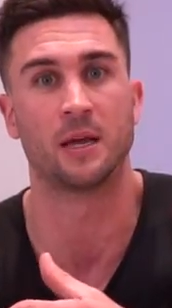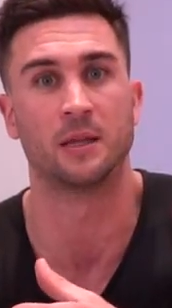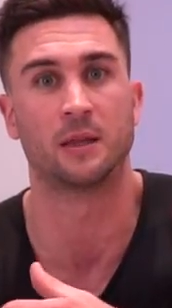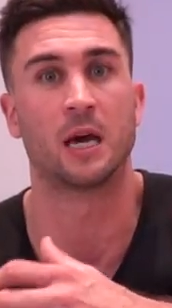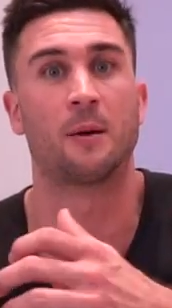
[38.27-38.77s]

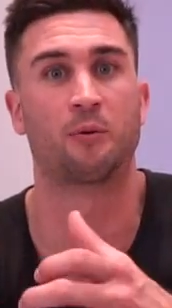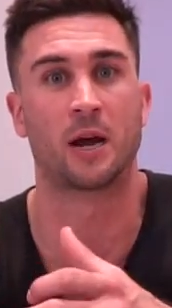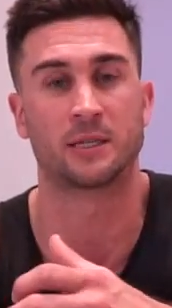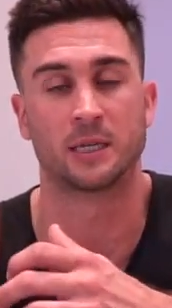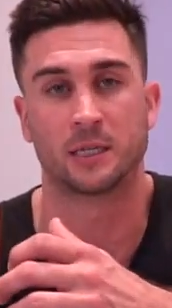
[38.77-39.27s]
and the thought
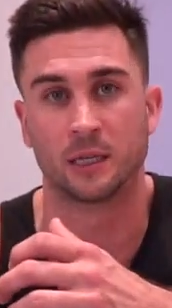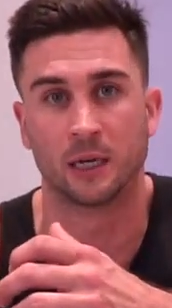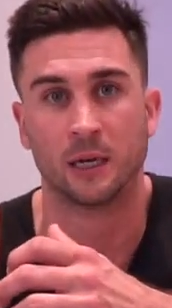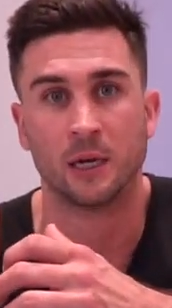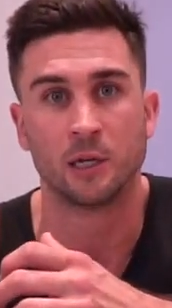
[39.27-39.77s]
process and
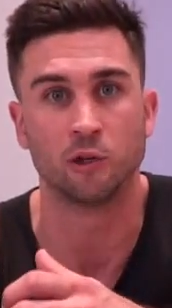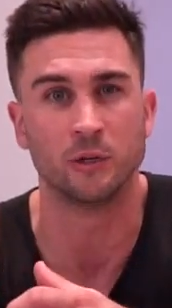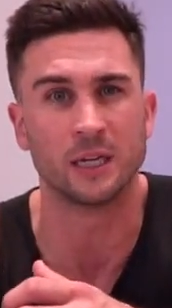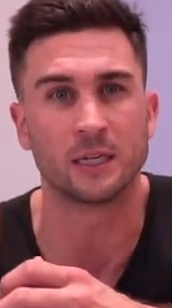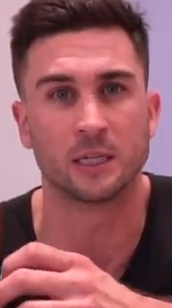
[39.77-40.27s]
the
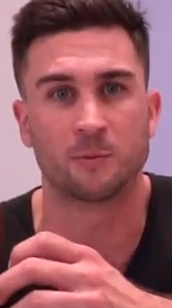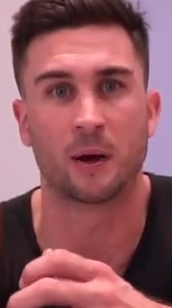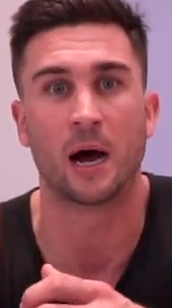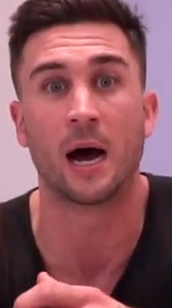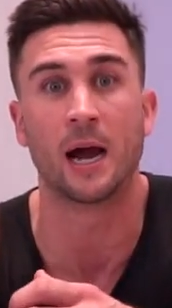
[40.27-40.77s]
uniqueness
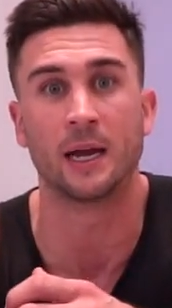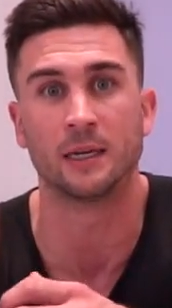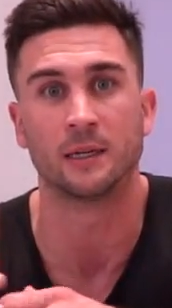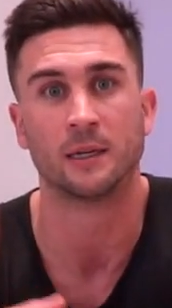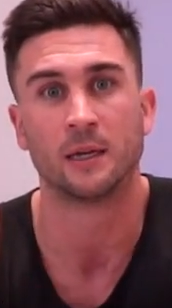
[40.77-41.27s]
behind